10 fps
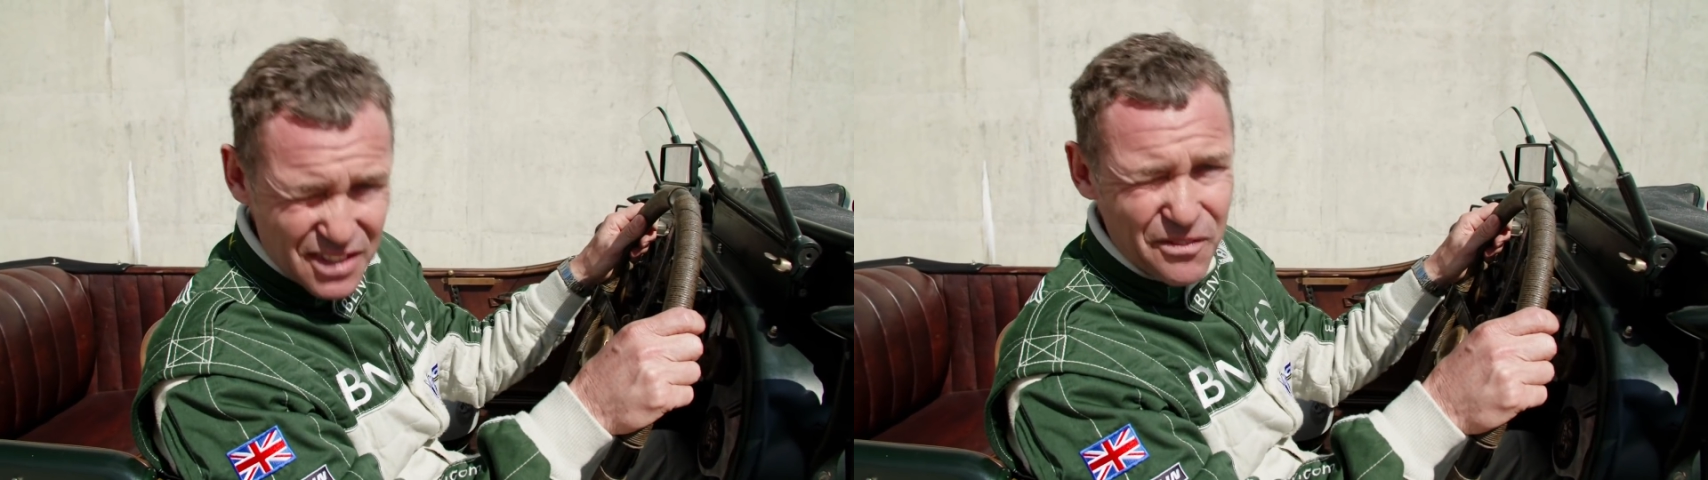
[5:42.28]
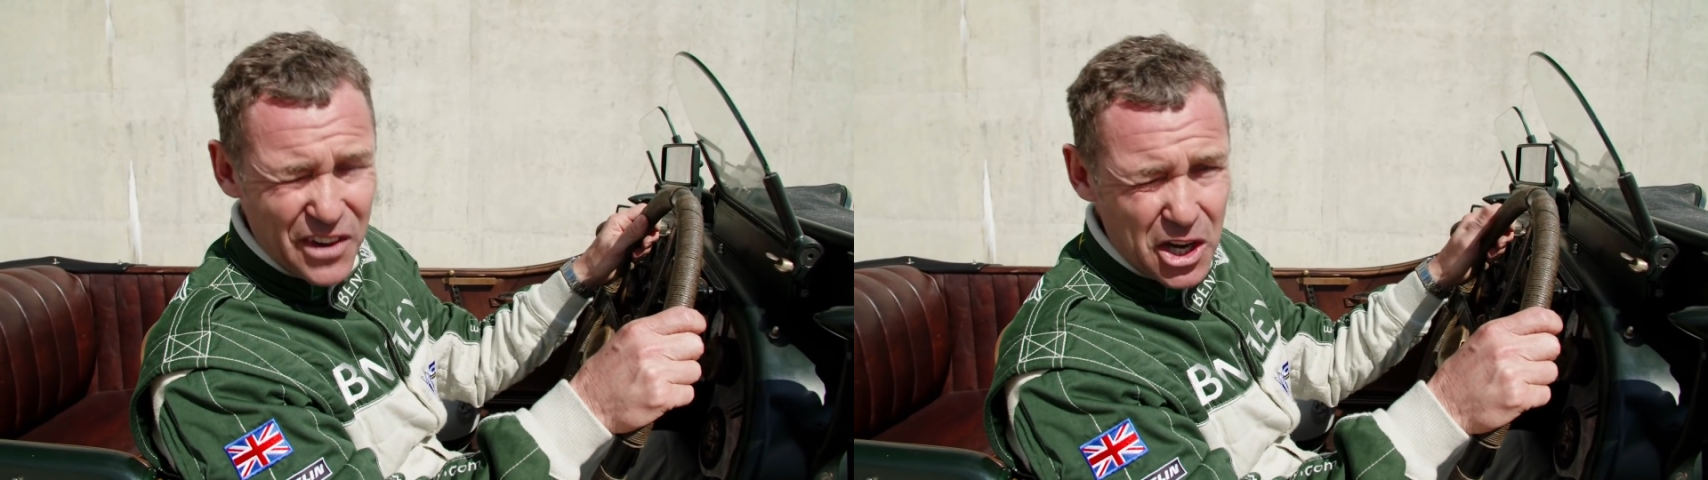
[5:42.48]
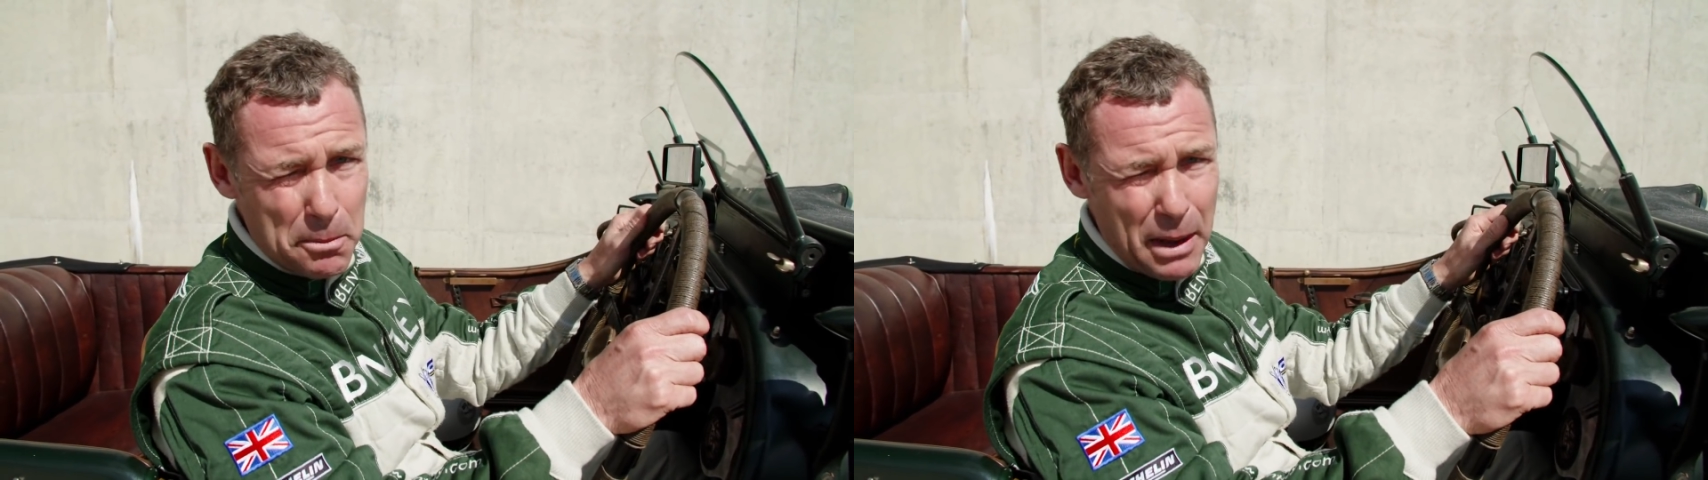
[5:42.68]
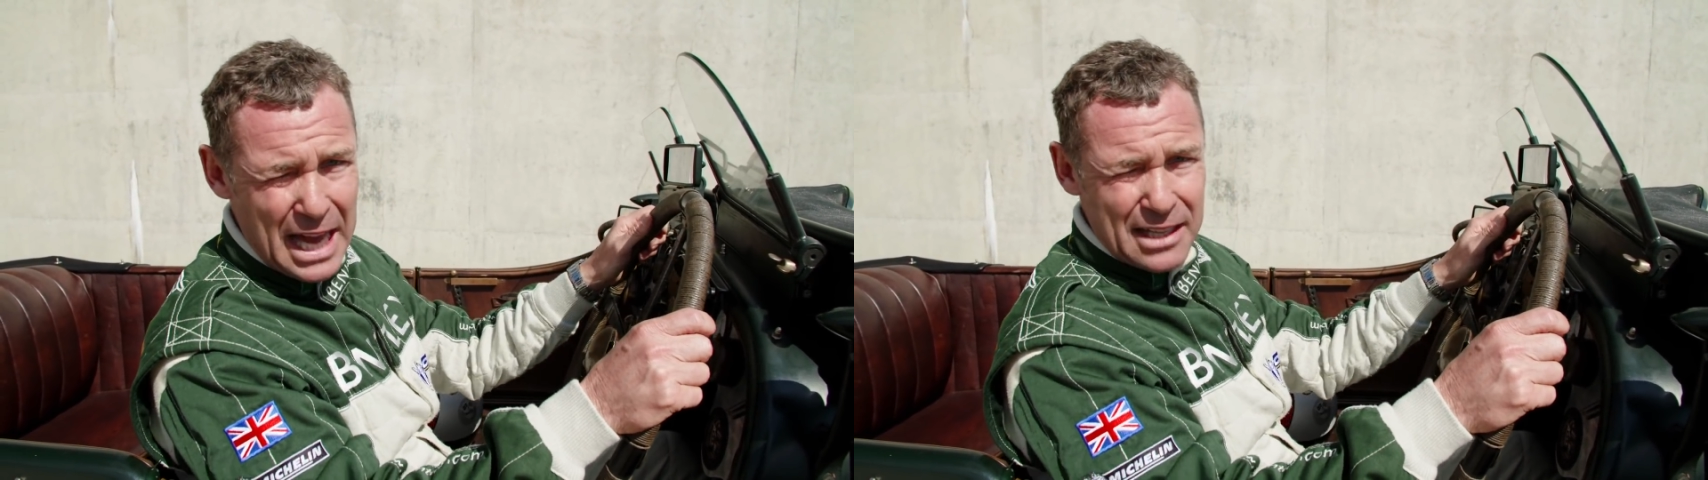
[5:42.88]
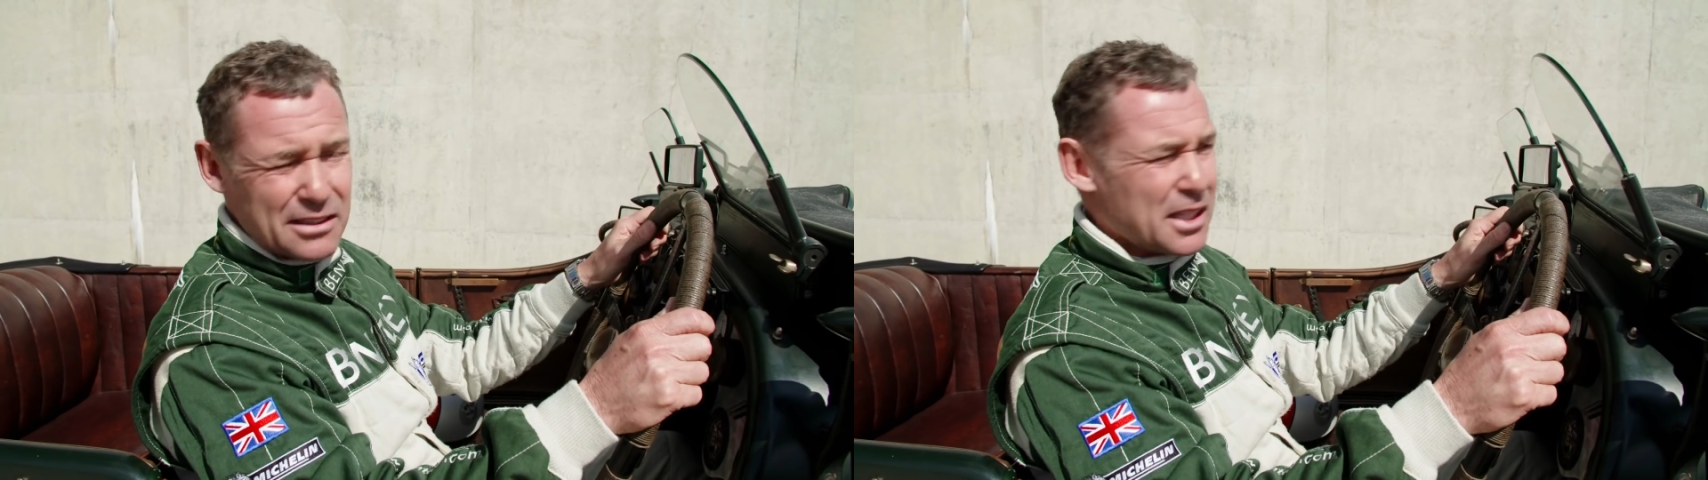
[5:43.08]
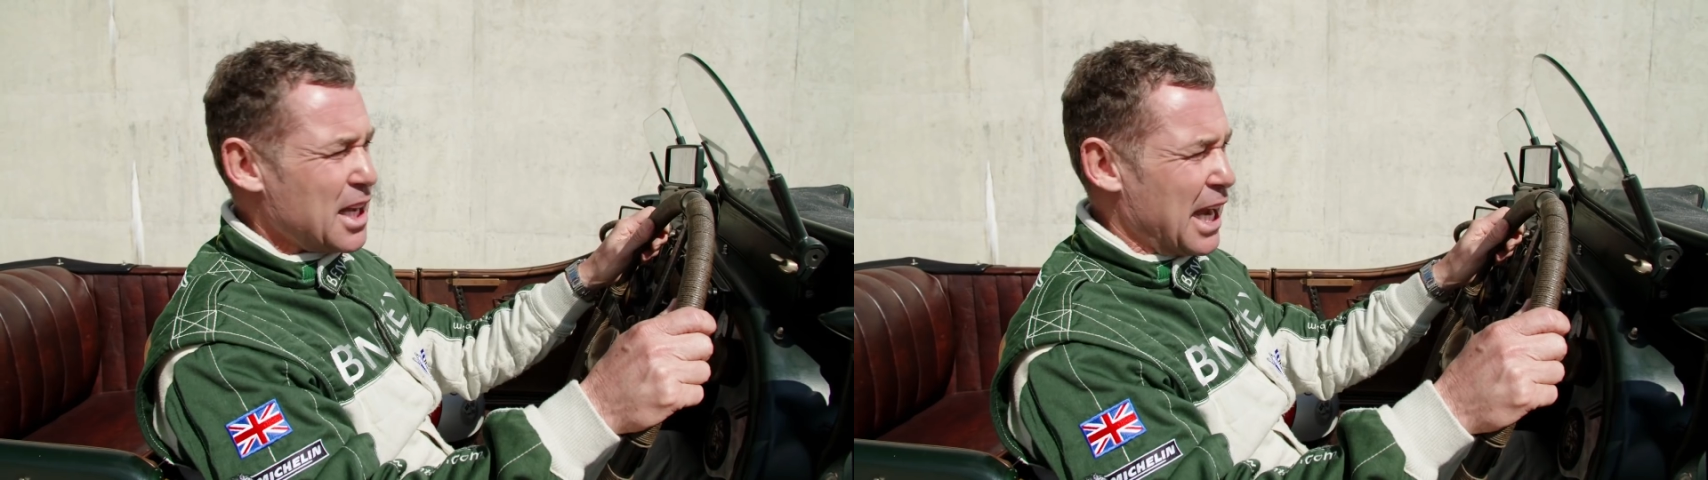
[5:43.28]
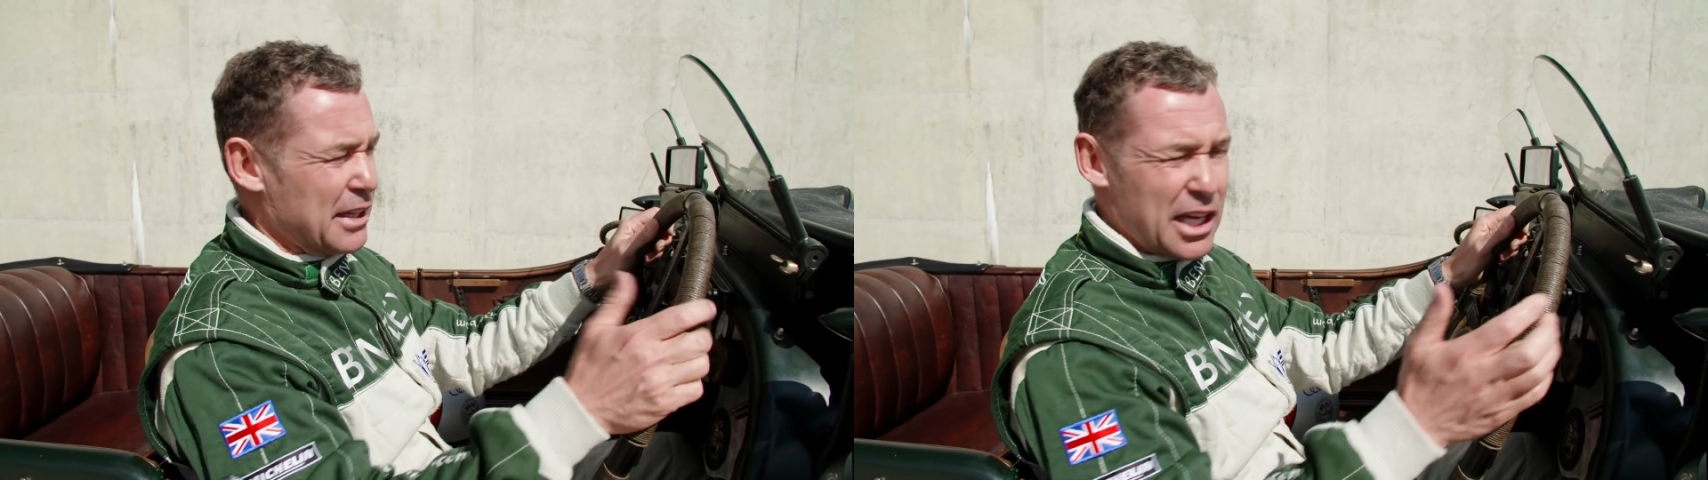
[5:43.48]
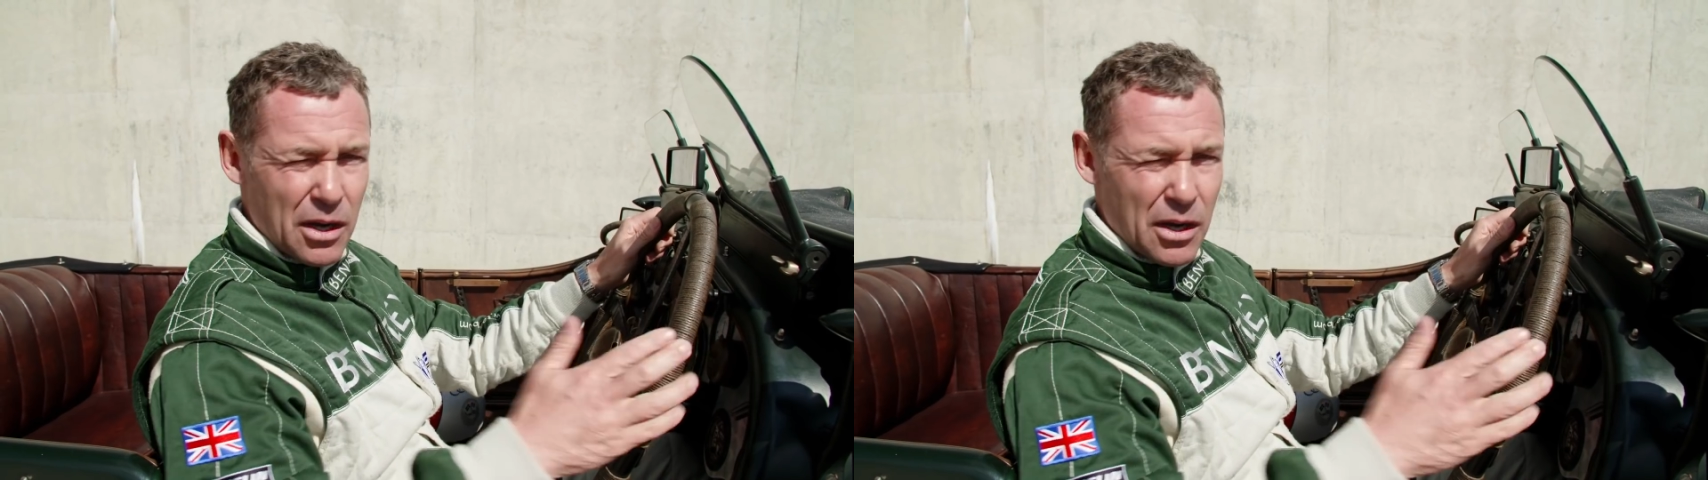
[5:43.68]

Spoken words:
very bad, and they